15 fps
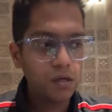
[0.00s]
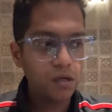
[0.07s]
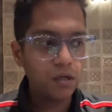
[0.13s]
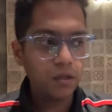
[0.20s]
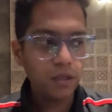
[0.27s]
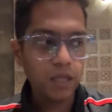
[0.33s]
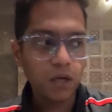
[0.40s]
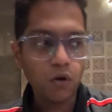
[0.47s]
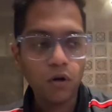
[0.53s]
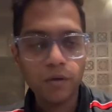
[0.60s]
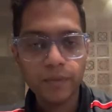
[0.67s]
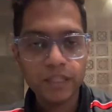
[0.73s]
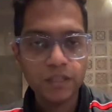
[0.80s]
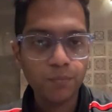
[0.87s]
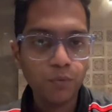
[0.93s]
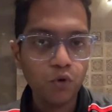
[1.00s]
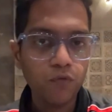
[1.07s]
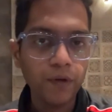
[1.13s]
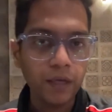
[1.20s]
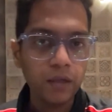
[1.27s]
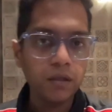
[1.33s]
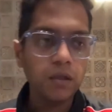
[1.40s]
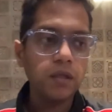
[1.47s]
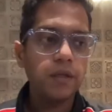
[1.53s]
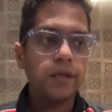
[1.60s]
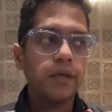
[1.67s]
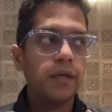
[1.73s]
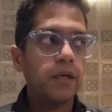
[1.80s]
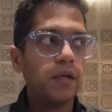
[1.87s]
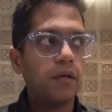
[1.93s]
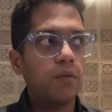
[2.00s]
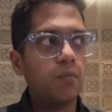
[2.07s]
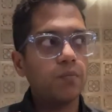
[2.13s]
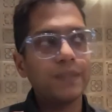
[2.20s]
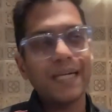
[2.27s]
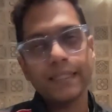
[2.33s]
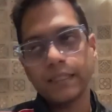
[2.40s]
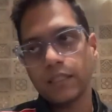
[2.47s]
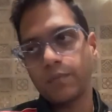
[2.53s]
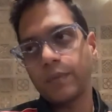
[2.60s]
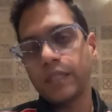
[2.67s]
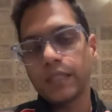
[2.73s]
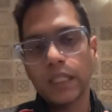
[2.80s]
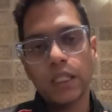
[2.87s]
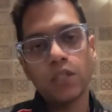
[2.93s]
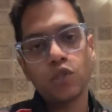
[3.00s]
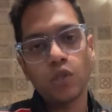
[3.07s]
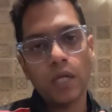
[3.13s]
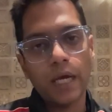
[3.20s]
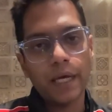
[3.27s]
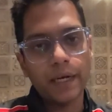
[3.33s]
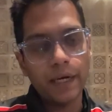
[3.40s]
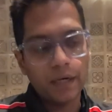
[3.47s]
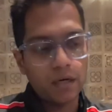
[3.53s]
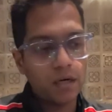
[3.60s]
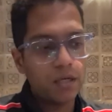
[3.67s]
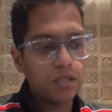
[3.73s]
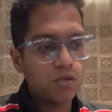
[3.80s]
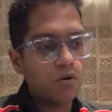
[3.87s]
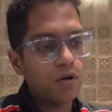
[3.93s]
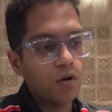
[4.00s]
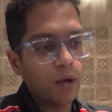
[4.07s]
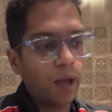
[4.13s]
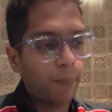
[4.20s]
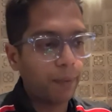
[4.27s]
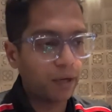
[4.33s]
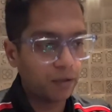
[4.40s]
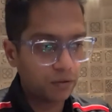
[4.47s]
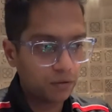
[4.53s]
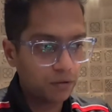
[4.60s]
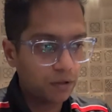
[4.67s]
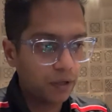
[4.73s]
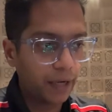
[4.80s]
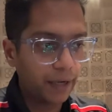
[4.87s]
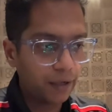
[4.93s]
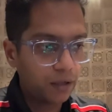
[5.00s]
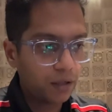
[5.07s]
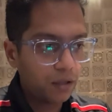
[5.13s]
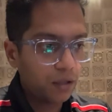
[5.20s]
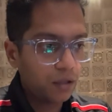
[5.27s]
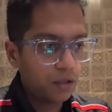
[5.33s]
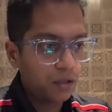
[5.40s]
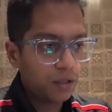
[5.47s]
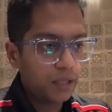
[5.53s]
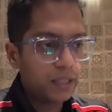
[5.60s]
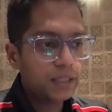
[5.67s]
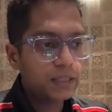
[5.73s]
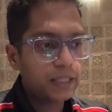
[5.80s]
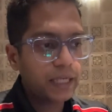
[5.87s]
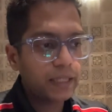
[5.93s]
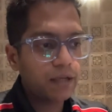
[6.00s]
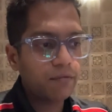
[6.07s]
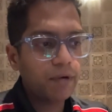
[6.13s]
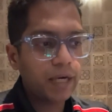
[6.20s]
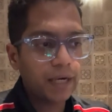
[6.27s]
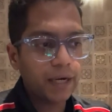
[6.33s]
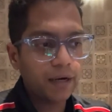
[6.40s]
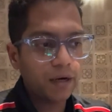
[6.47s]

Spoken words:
the economy is improving, that just means that the July rate cut is going to happen, right? He's saying that we're data